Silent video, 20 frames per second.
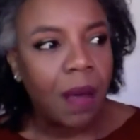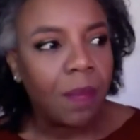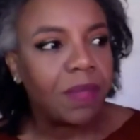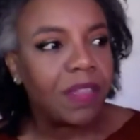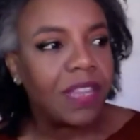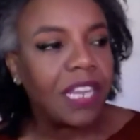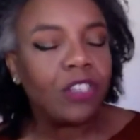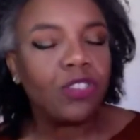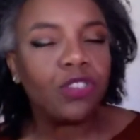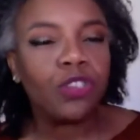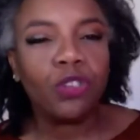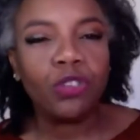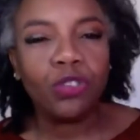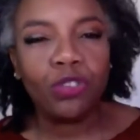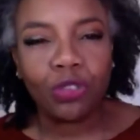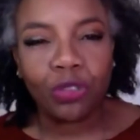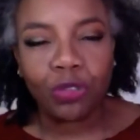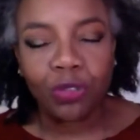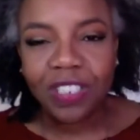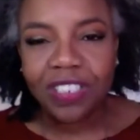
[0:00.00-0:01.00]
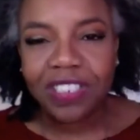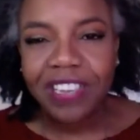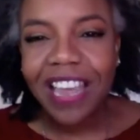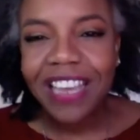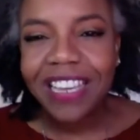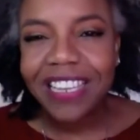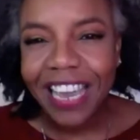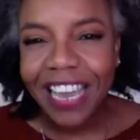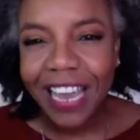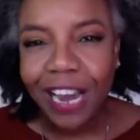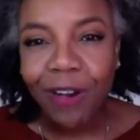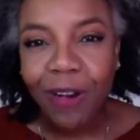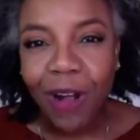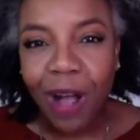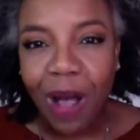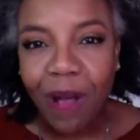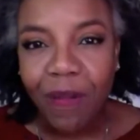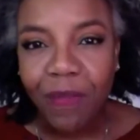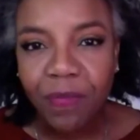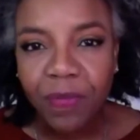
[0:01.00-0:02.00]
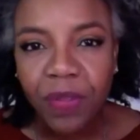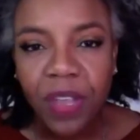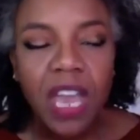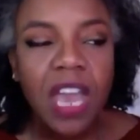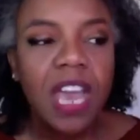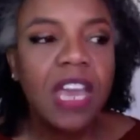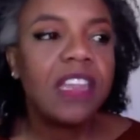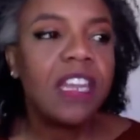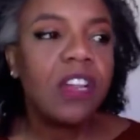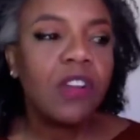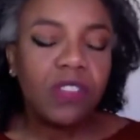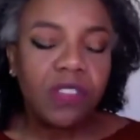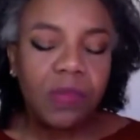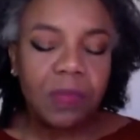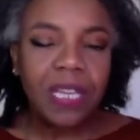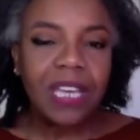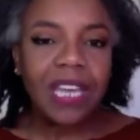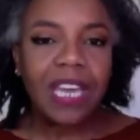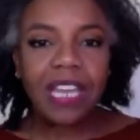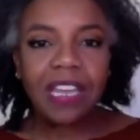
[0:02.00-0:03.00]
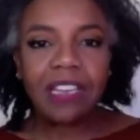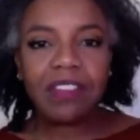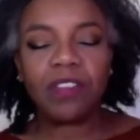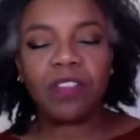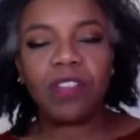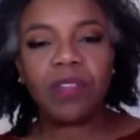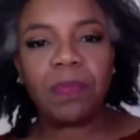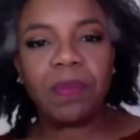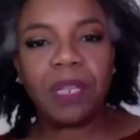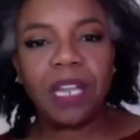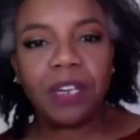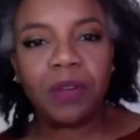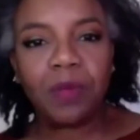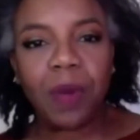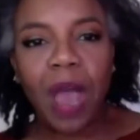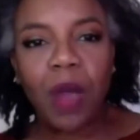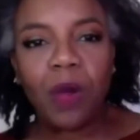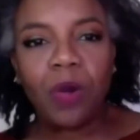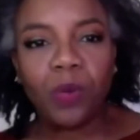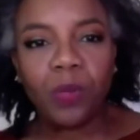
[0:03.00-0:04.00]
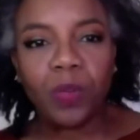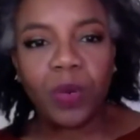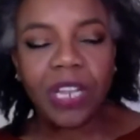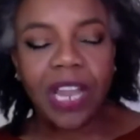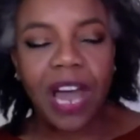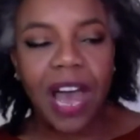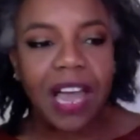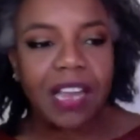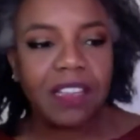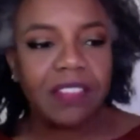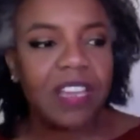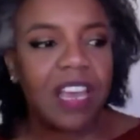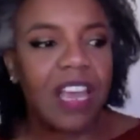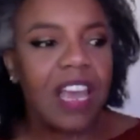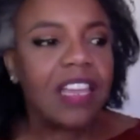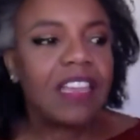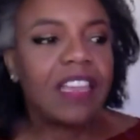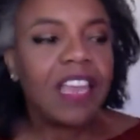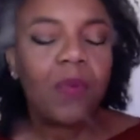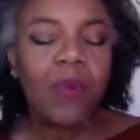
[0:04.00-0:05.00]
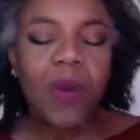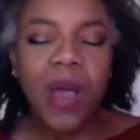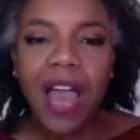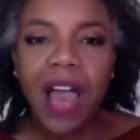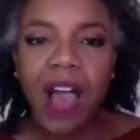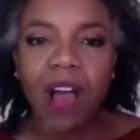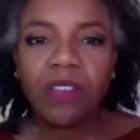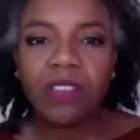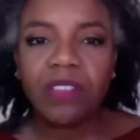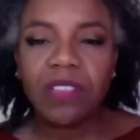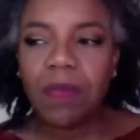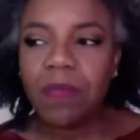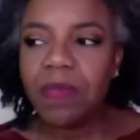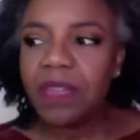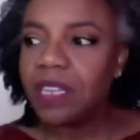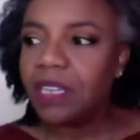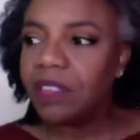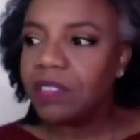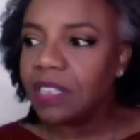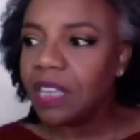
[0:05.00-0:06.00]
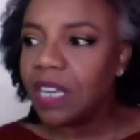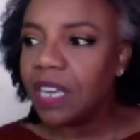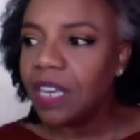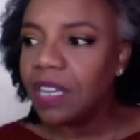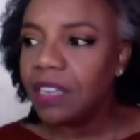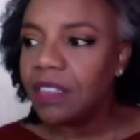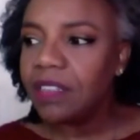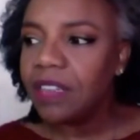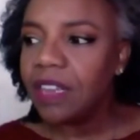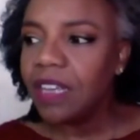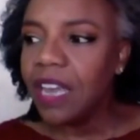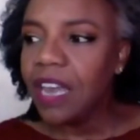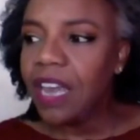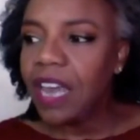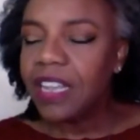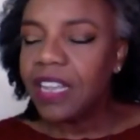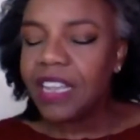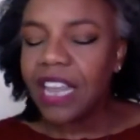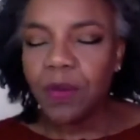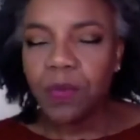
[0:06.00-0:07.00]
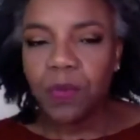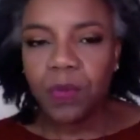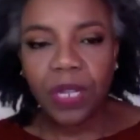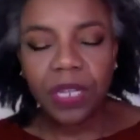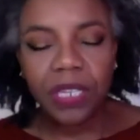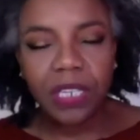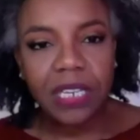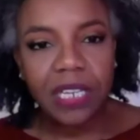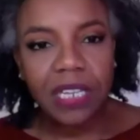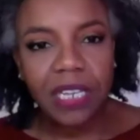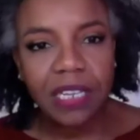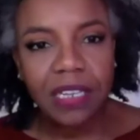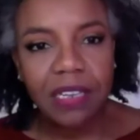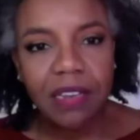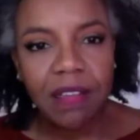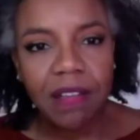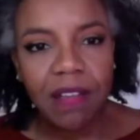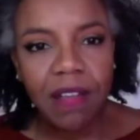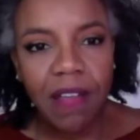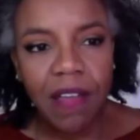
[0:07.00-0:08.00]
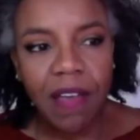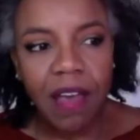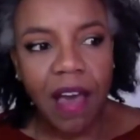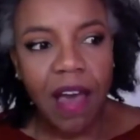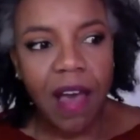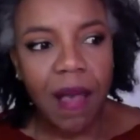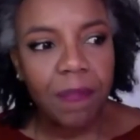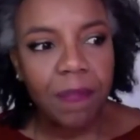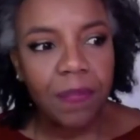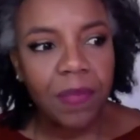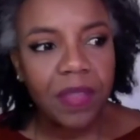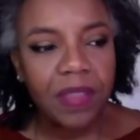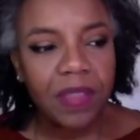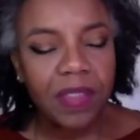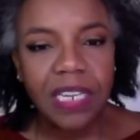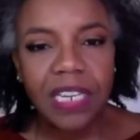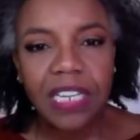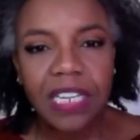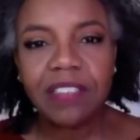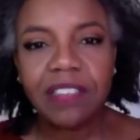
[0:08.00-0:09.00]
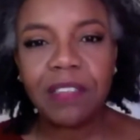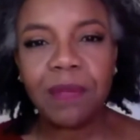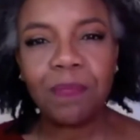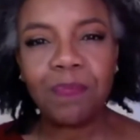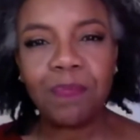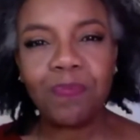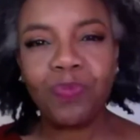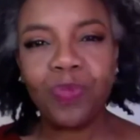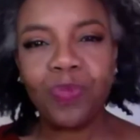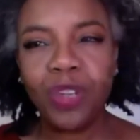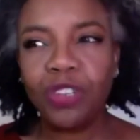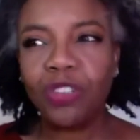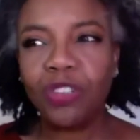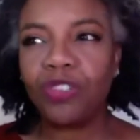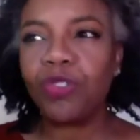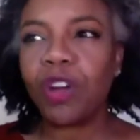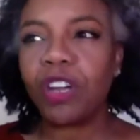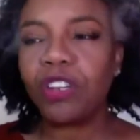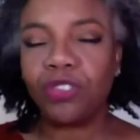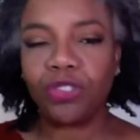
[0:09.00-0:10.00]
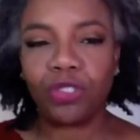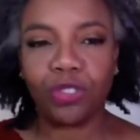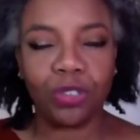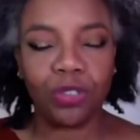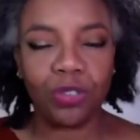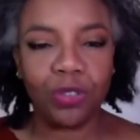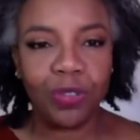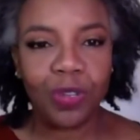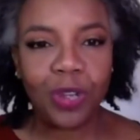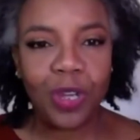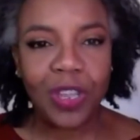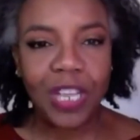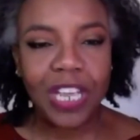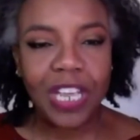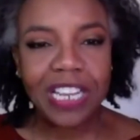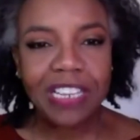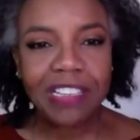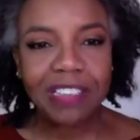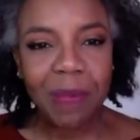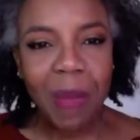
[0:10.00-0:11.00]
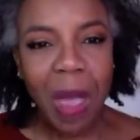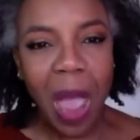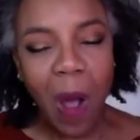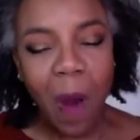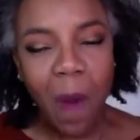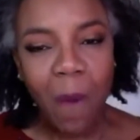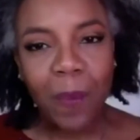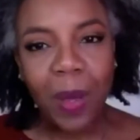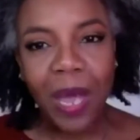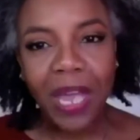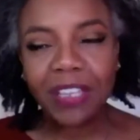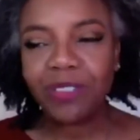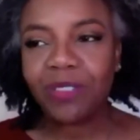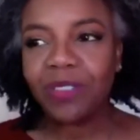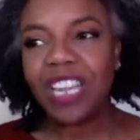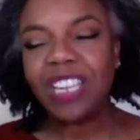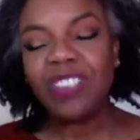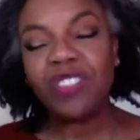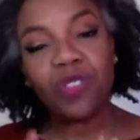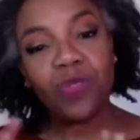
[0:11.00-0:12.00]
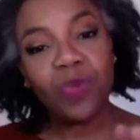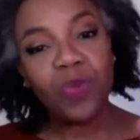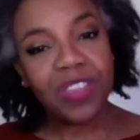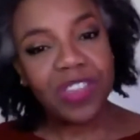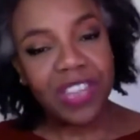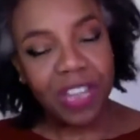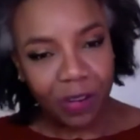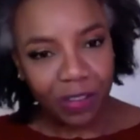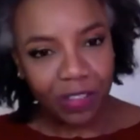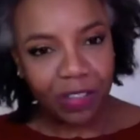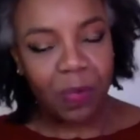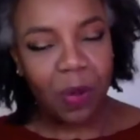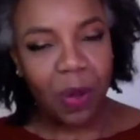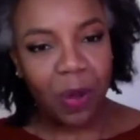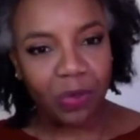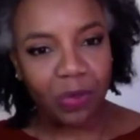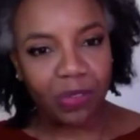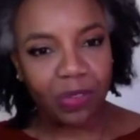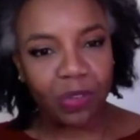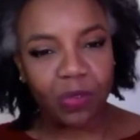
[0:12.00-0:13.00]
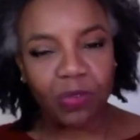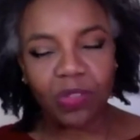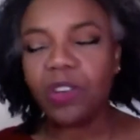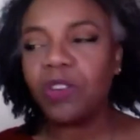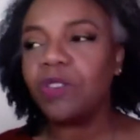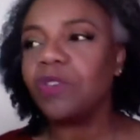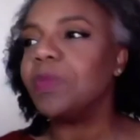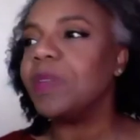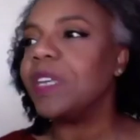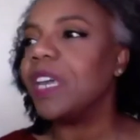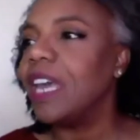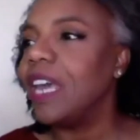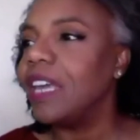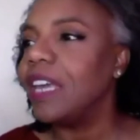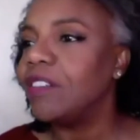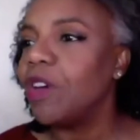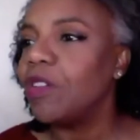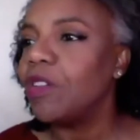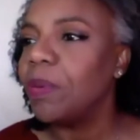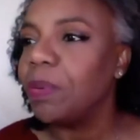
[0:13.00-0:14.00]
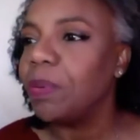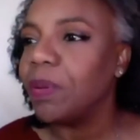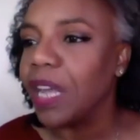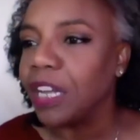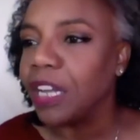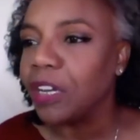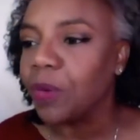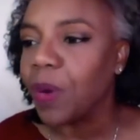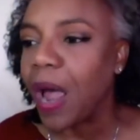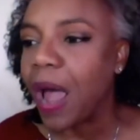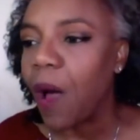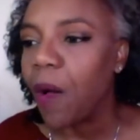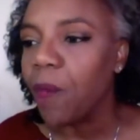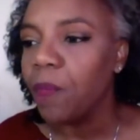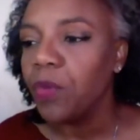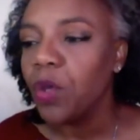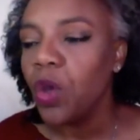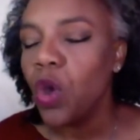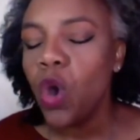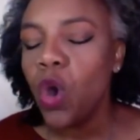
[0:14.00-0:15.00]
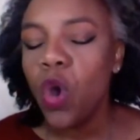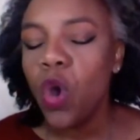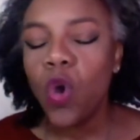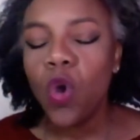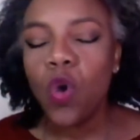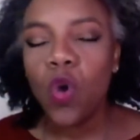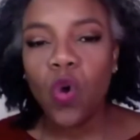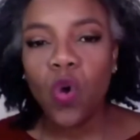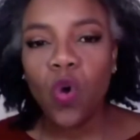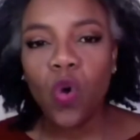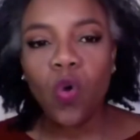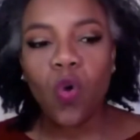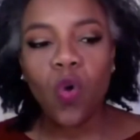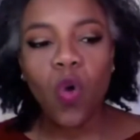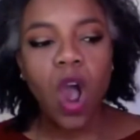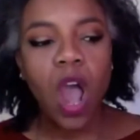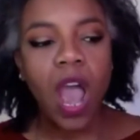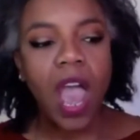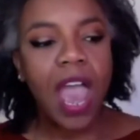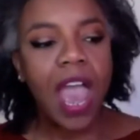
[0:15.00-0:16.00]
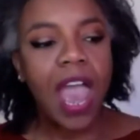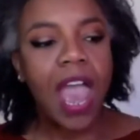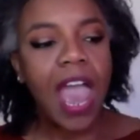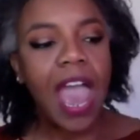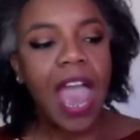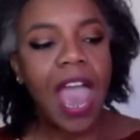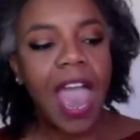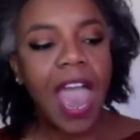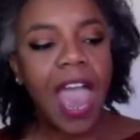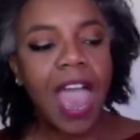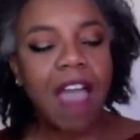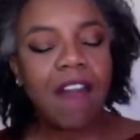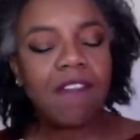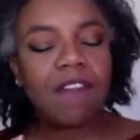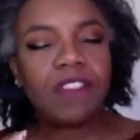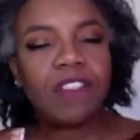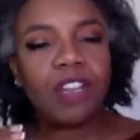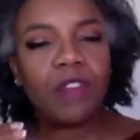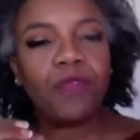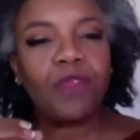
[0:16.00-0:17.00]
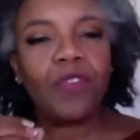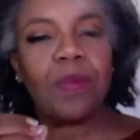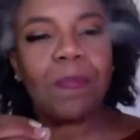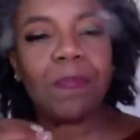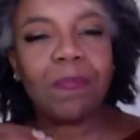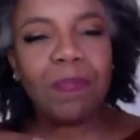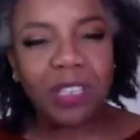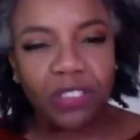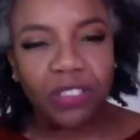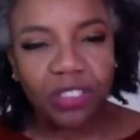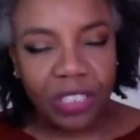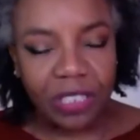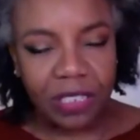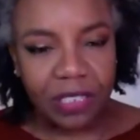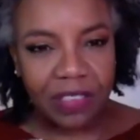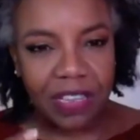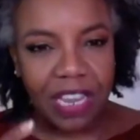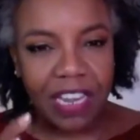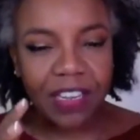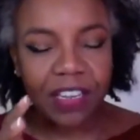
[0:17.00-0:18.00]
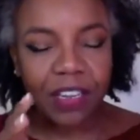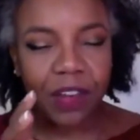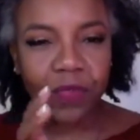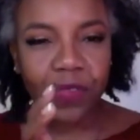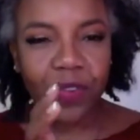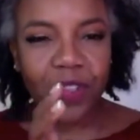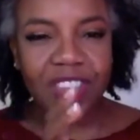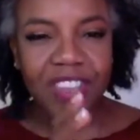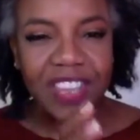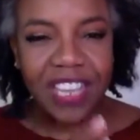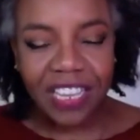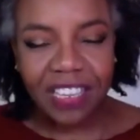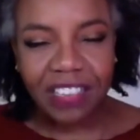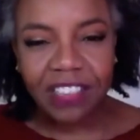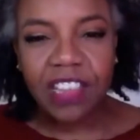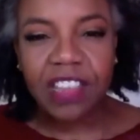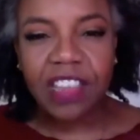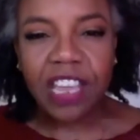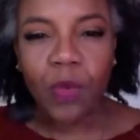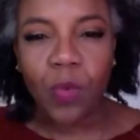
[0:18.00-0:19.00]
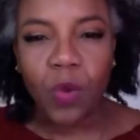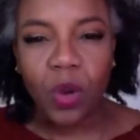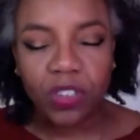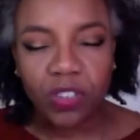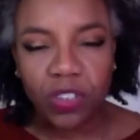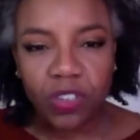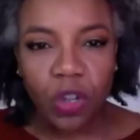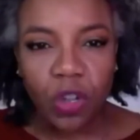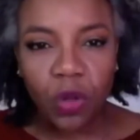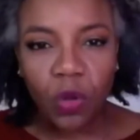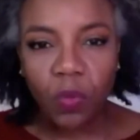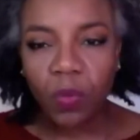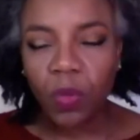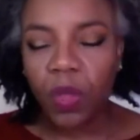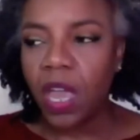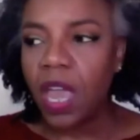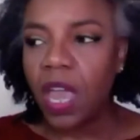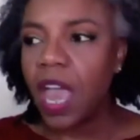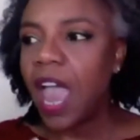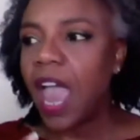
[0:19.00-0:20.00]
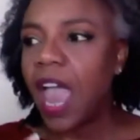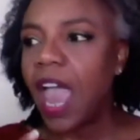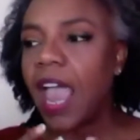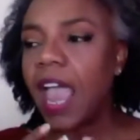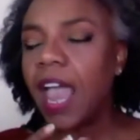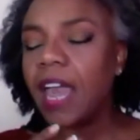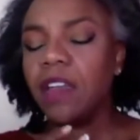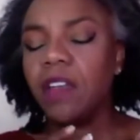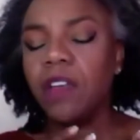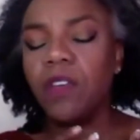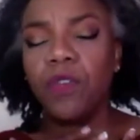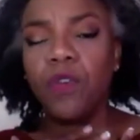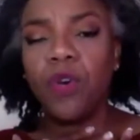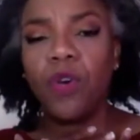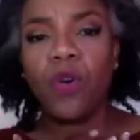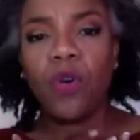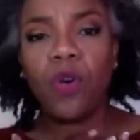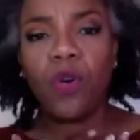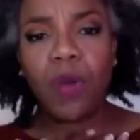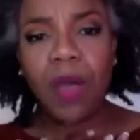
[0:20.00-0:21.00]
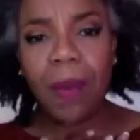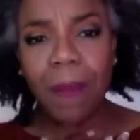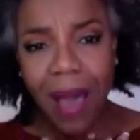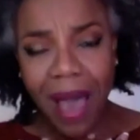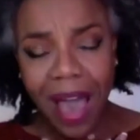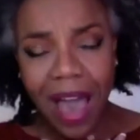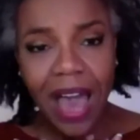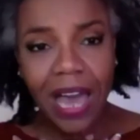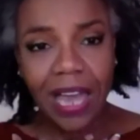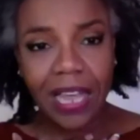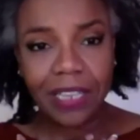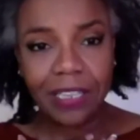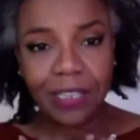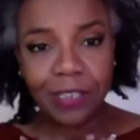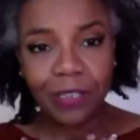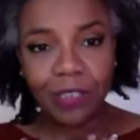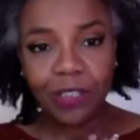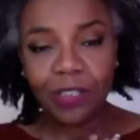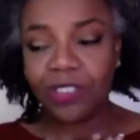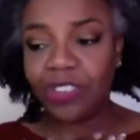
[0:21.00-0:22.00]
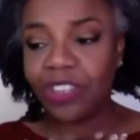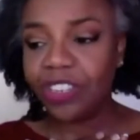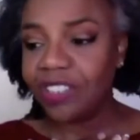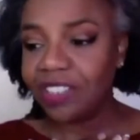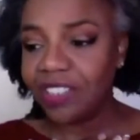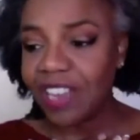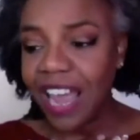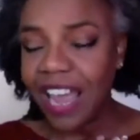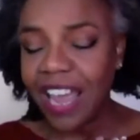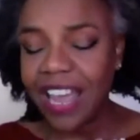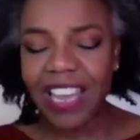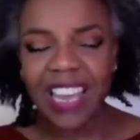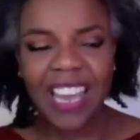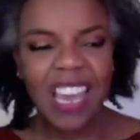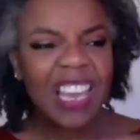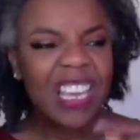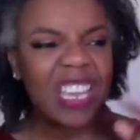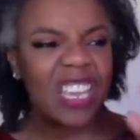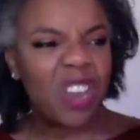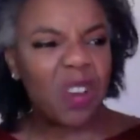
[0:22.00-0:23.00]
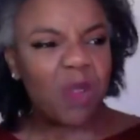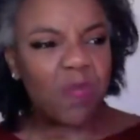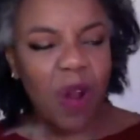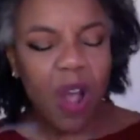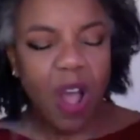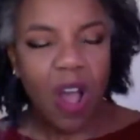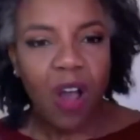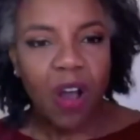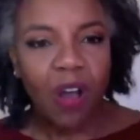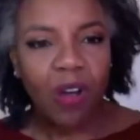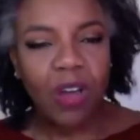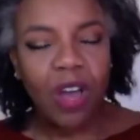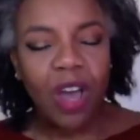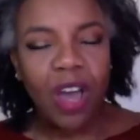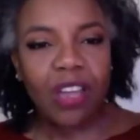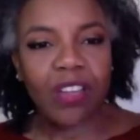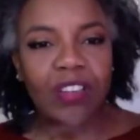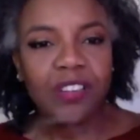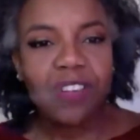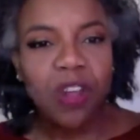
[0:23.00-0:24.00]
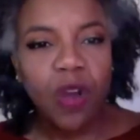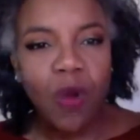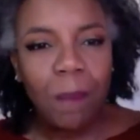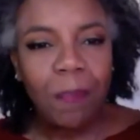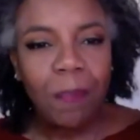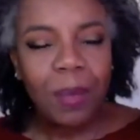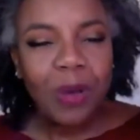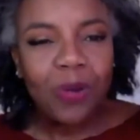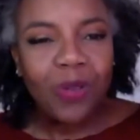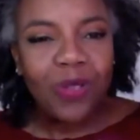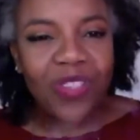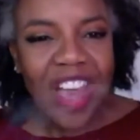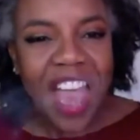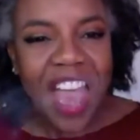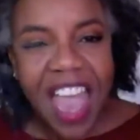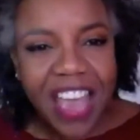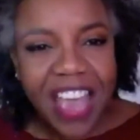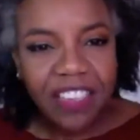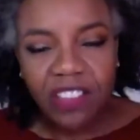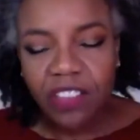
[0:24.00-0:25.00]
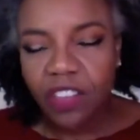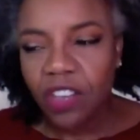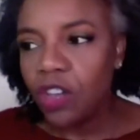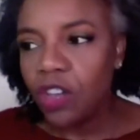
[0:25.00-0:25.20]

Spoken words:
They nurture and take care of. There are some kids on the playground who realize that, wow, some of these kids, they really need some structure. They need some help. And so they do what they're supposed to do. There are some kids on the playground who have different missions and different things that they want to do. And who am I to say, you're wrong, don't build that.